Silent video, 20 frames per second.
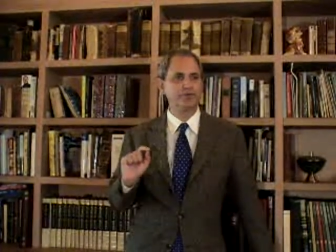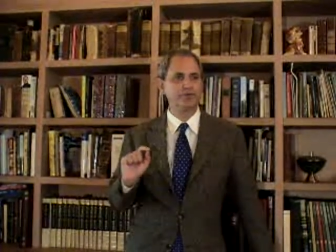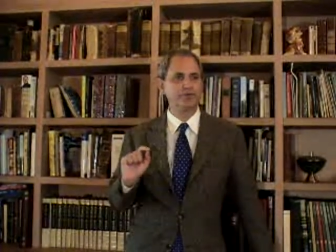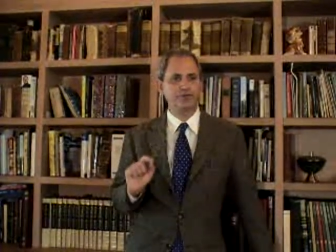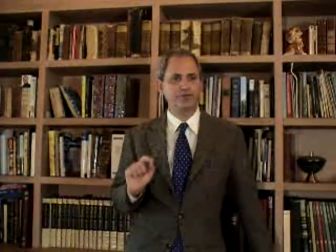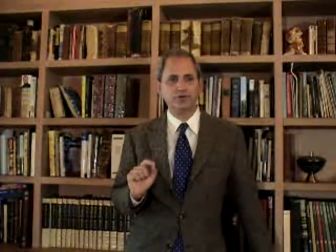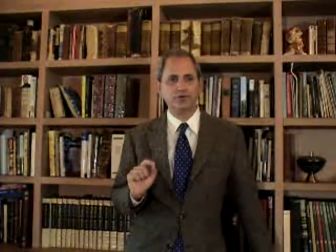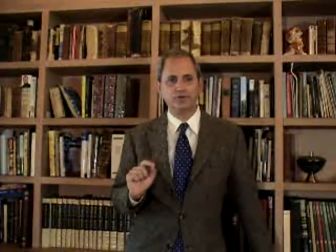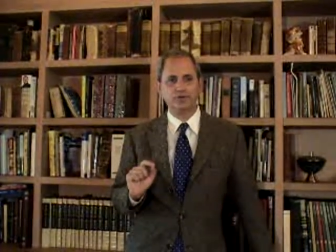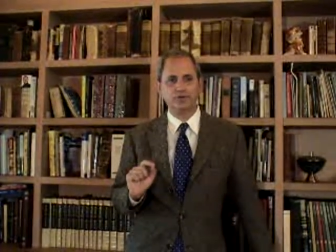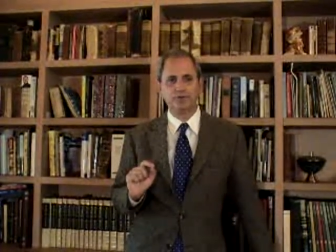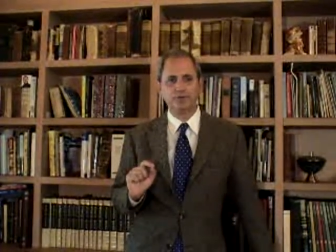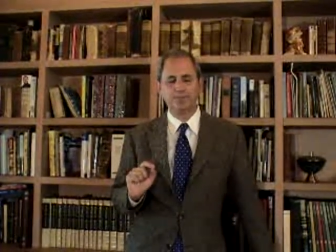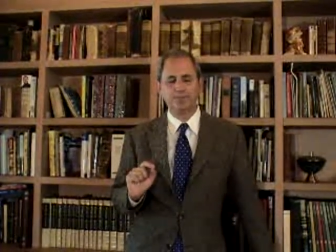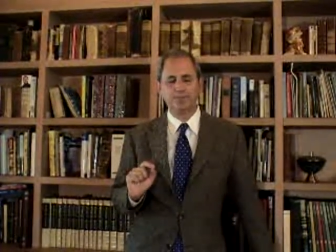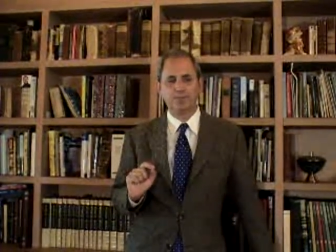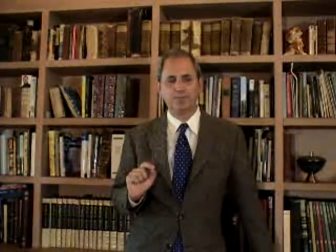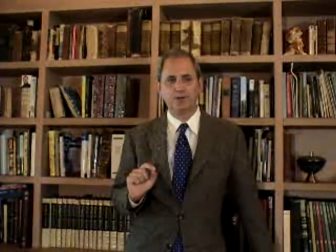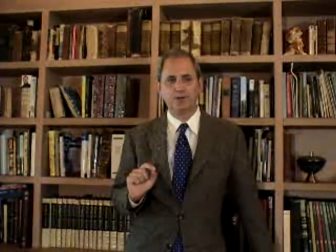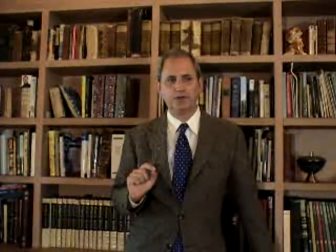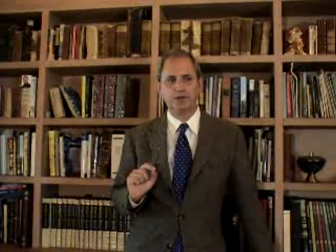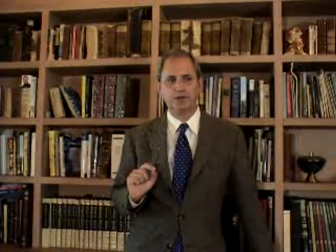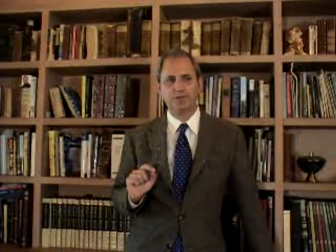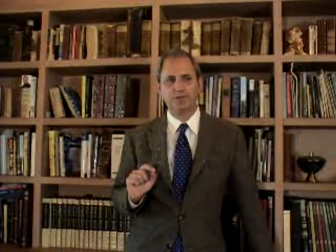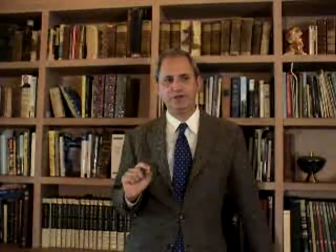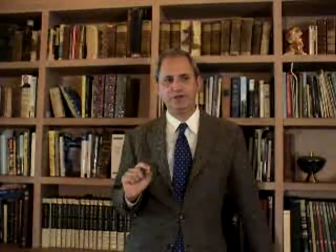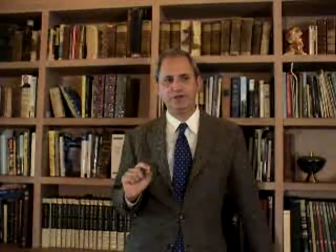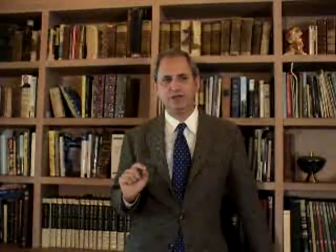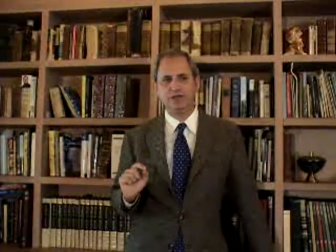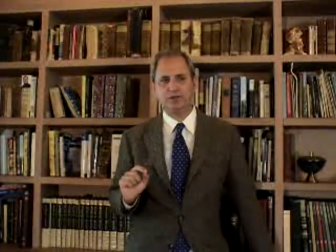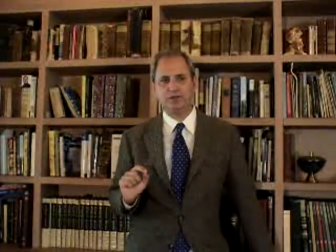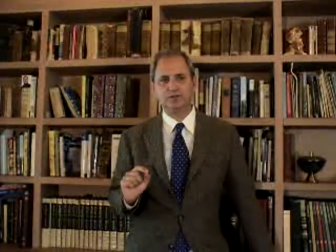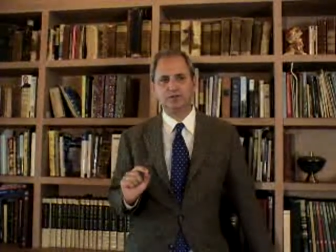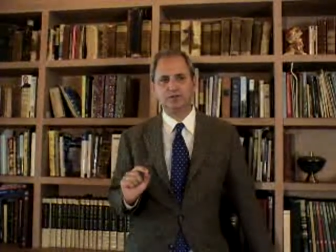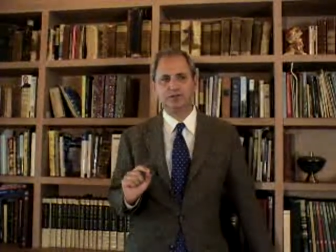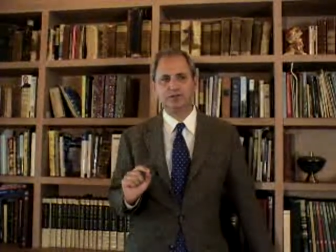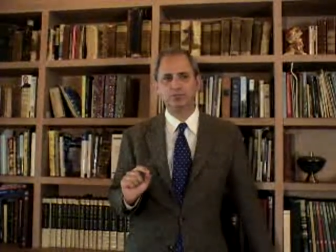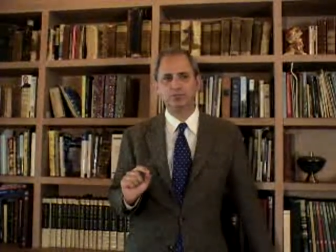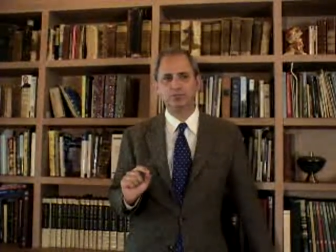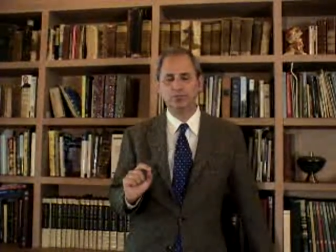Third, the
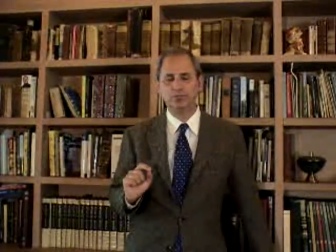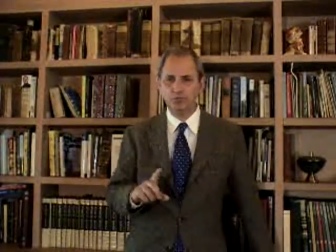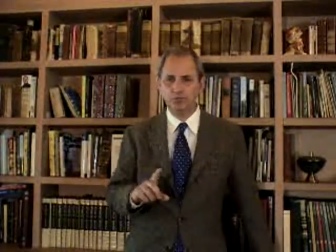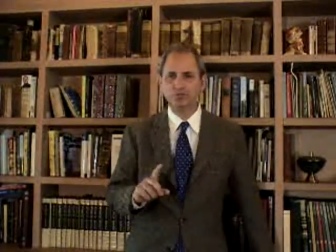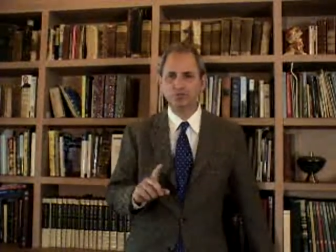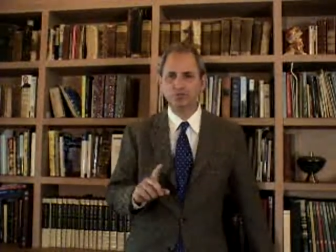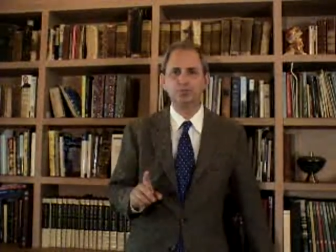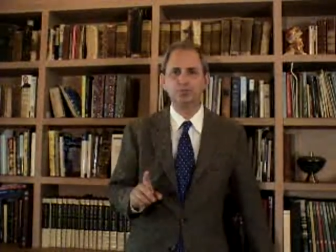most